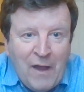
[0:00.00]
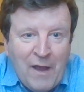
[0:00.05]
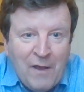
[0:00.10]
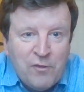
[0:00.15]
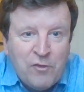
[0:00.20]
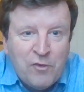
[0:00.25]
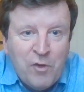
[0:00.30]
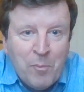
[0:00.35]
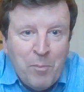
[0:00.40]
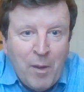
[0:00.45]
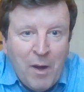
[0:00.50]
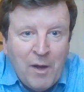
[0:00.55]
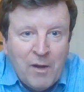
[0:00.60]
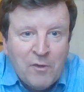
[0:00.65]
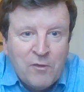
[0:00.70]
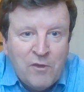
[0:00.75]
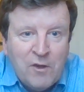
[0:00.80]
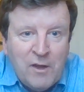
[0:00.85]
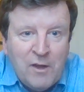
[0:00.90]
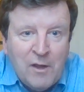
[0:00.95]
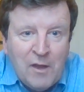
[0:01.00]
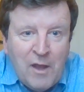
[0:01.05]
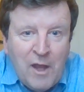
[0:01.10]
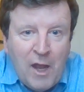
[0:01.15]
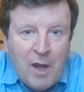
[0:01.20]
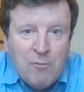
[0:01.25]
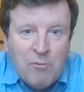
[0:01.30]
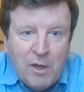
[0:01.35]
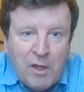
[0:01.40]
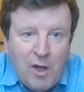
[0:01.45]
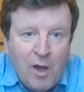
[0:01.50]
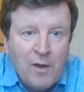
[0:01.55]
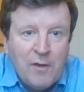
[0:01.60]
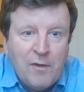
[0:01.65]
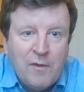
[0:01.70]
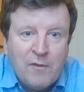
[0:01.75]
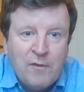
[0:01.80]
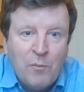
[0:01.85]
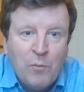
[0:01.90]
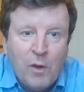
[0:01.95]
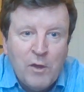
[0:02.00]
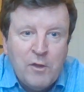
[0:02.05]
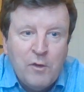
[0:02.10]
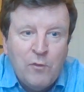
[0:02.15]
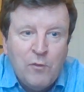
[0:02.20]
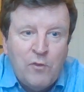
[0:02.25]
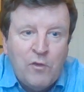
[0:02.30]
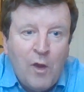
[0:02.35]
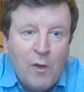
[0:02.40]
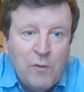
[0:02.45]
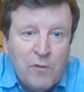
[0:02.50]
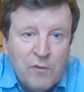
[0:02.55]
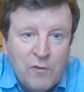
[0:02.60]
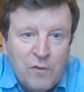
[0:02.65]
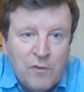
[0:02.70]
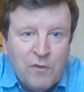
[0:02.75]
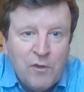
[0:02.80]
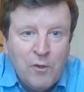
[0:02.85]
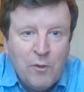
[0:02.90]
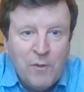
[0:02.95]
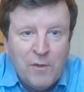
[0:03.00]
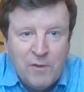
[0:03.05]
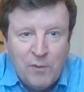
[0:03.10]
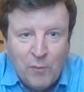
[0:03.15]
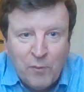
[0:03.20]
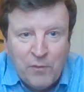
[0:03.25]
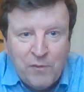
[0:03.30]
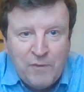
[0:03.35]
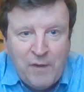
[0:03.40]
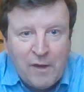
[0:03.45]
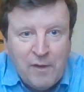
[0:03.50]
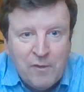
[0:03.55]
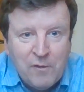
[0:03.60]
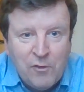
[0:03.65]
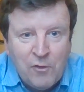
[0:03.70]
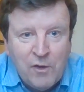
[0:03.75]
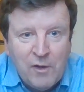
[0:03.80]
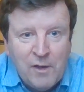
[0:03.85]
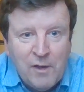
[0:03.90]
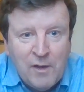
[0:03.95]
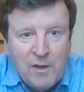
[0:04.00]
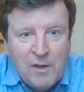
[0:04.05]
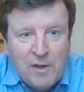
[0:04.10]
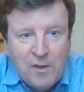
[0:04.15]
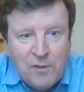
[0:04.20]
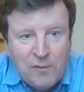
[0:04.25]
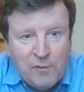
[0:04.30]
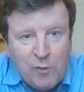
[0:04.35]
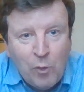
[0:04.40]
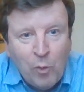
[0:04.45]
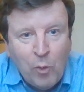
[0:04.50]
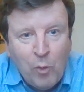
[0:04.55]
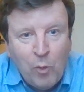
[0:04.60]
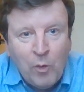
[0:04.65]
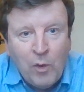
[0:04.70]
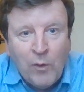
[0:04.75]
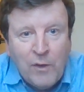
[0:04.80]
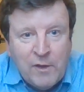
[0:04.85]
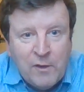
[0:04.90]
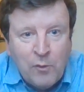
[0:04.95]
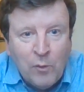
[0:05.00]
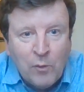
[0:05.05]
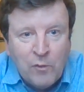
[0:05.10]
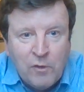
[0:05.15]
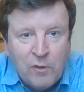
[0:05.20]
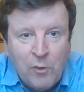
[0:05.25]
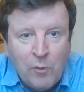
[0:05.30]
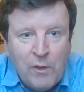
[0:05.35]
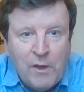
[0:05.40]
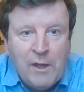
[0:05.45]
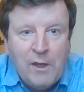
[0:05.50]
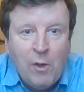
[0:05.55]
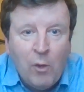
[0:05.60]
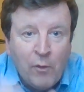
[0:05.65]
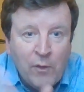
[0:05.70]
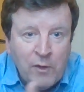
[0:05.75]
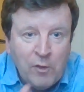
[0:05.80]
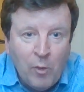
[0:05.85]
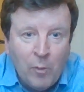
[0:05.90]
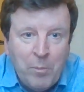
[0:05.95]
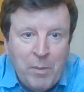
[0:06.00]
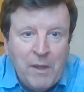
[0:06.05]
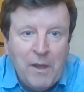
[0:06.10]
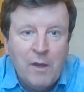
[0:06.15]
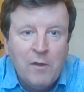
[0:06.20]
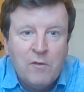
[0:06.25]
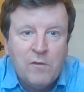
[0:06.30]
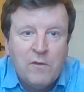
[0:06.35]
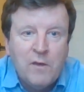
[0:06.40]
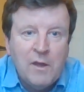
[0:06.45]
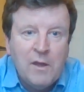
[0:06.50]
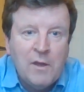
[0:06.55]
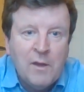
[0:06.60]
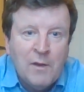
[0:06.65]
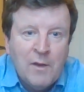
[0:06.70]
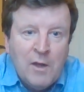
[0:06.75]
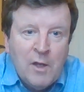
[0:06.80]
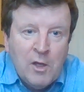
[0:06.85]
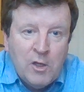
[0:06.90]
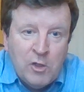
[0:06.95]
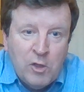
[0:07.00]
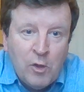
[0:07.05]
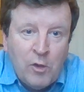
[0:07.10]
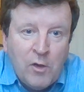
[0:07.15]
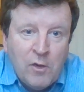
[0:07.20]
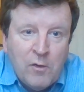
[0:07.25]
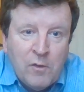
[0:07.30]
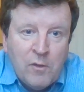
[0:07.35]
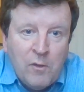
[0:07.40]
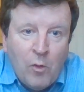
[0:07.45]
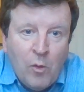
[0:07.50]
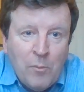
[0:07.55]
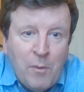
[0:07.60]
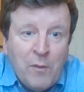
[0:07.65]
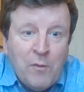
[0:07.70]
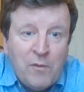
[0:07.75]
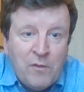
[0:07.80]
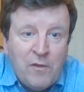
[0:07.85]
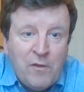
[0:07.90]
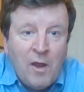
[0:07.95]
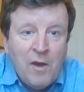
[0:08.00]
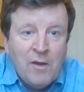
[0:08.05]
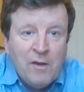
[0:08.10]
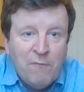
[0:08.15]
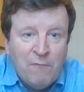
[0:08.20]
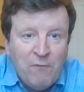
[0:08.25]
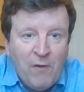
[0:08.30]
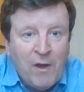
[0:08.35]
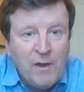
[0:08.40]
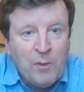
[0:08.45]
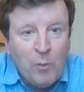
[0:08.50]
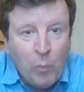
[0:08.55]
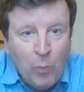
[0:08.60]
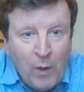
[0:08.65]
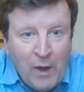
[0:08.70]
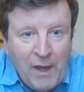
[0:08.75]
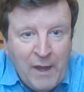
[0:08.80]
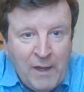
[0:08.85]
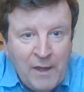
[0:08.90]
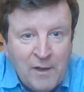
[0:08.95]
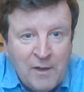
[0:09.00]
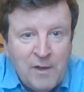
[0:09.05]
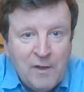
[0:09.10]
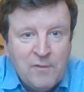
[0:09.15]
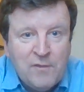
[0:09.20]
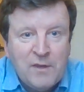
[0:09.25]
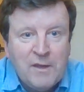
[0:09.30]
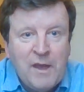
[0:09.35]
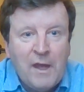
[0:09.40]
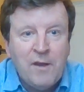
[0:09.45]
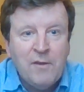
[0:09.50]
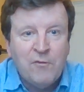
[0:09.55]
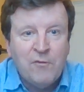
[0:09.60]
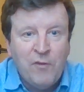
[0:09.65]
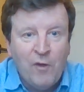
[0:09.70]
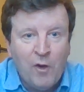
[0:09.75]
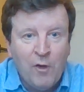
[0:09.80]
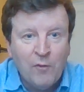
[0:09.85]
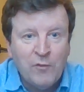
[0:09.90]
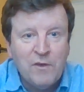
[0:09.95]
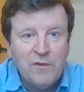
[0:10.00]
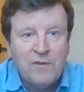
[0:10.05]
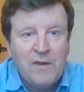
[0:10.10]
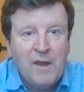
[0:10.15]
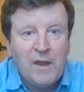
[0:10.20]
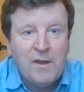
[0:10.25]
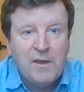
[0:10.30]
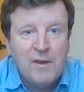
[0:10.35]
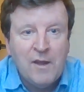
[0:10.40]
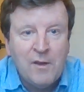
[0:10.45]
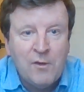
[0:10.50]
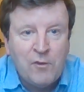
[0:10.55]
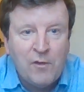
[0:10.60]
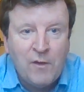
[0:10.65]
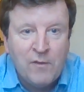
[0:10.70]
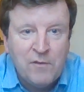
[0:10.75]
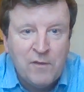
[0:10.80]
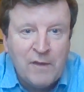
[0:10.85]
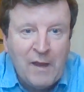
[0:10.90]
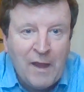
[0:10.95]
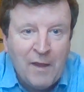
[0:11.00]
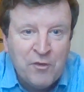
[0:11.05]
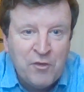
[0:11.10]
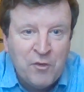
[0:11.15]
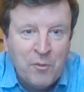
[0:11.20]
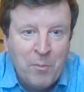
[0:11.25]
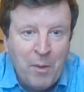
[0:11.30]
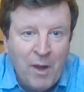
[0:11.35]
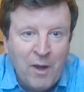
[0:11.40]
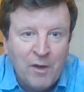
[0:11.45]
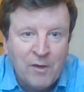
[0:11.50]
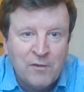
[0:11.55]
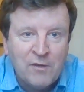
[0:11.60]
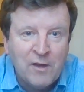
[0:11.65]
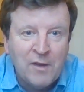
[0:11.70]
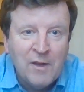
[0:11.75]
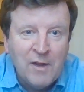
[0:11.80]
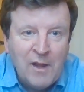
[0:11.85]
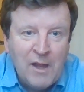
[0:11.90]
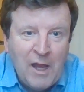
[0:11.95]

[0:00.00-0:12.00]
astrobiology. And regardless of what you've chosen to do in your secondary school or in your degree or in your PhD, you can almost certainly find a way to get involved and take an interest in astrobiology.